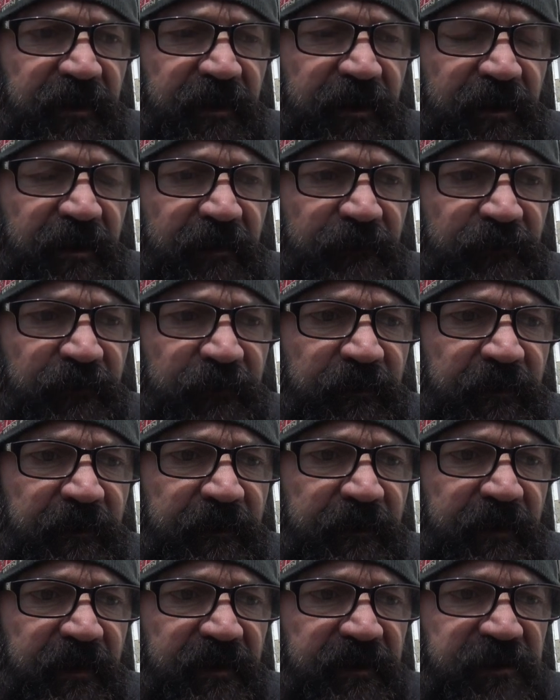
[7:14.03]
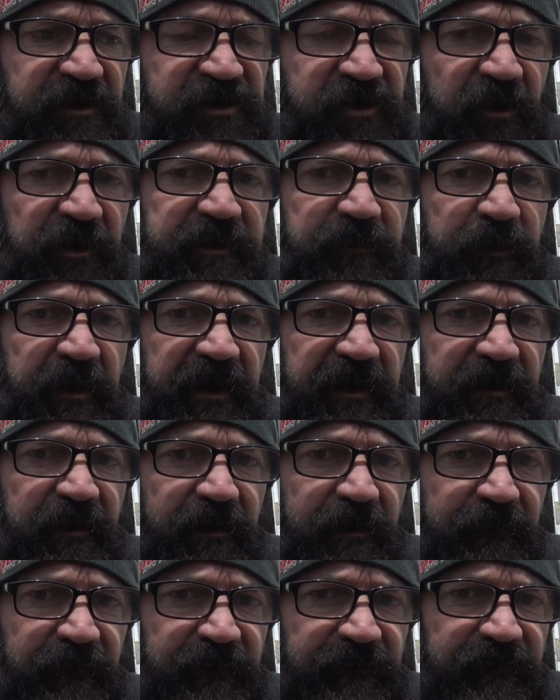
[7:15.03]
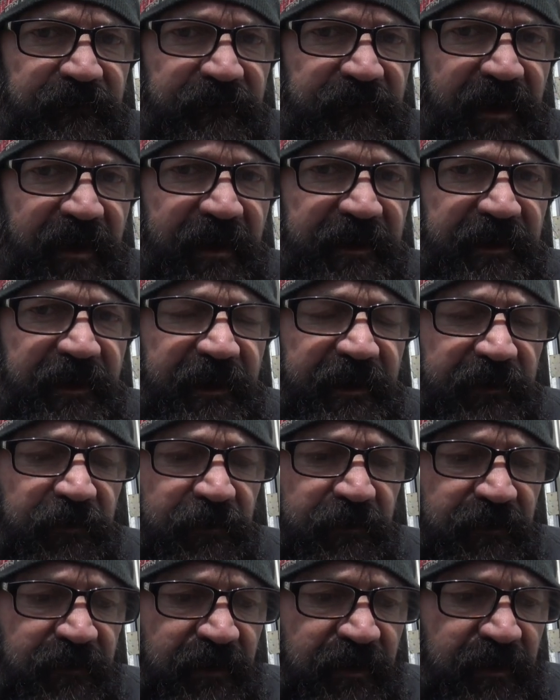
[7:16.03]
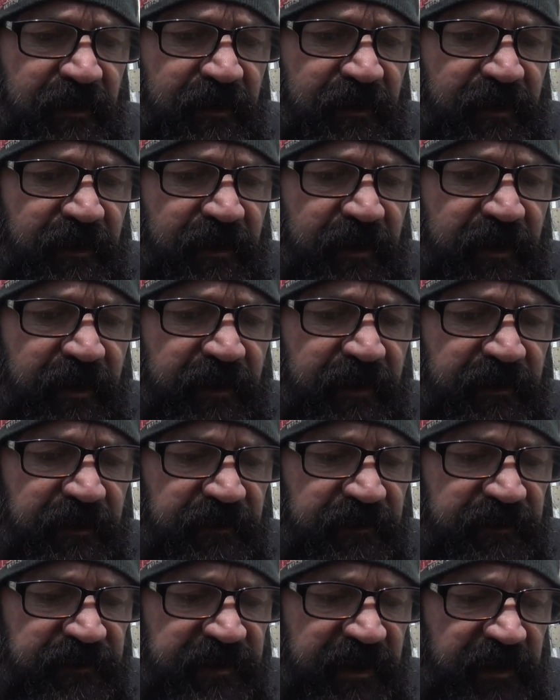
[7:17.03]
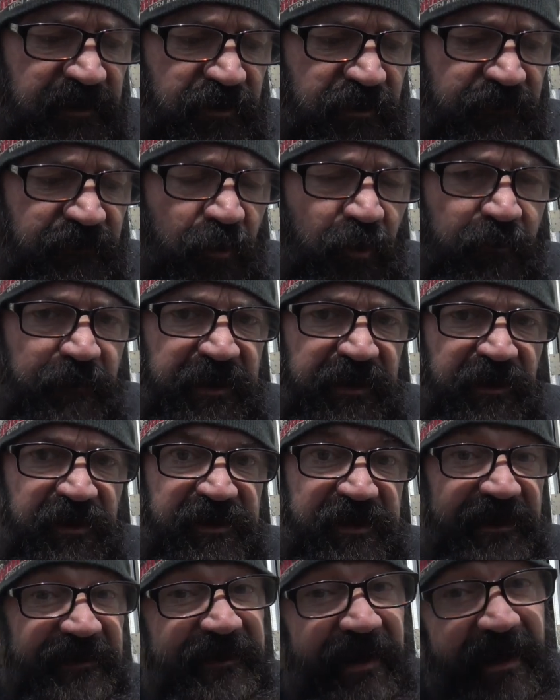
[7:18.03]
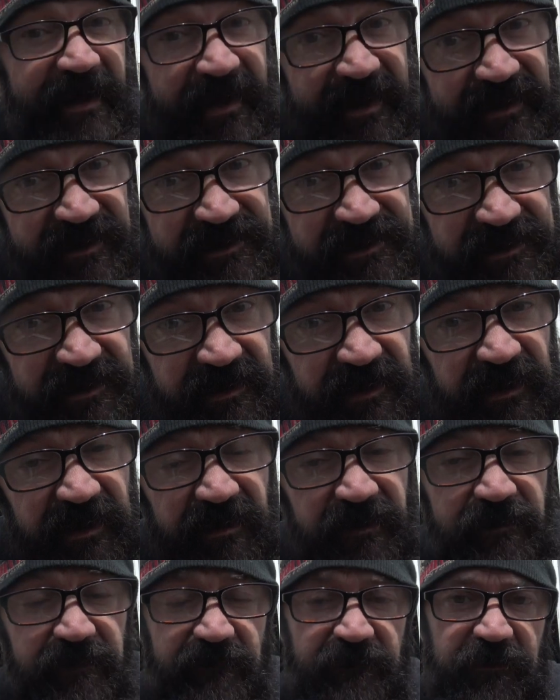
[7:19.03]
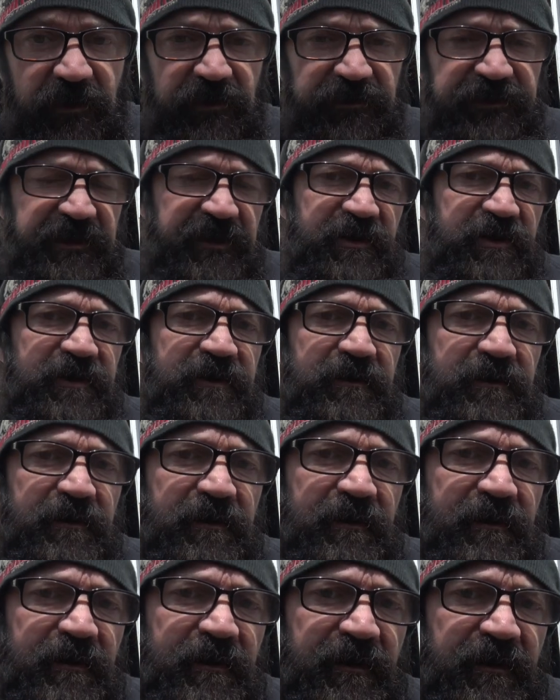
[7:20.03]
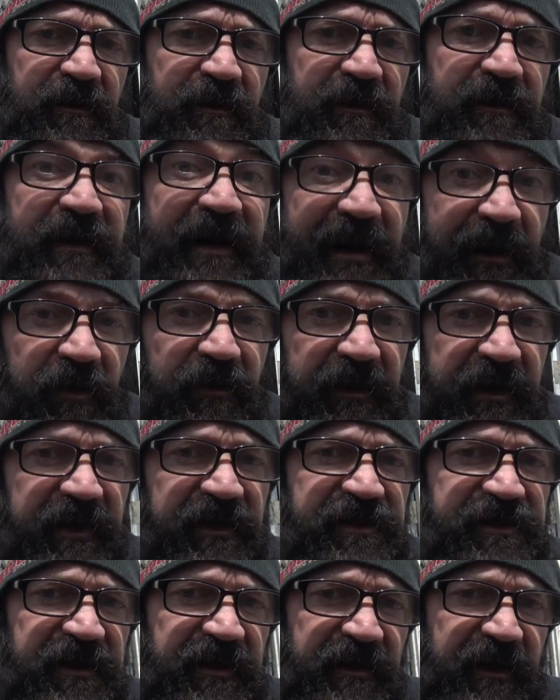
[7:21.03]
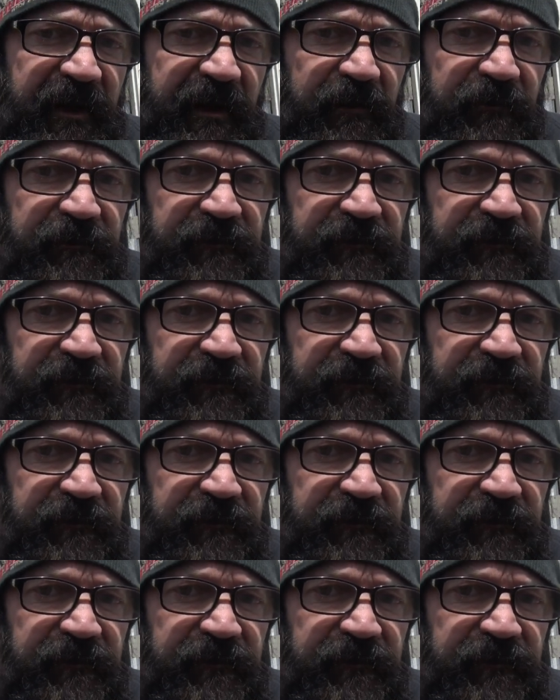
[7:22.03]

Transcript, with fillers: Um, start the bike up at idle and take your voltmeter set to AC voltage now AC now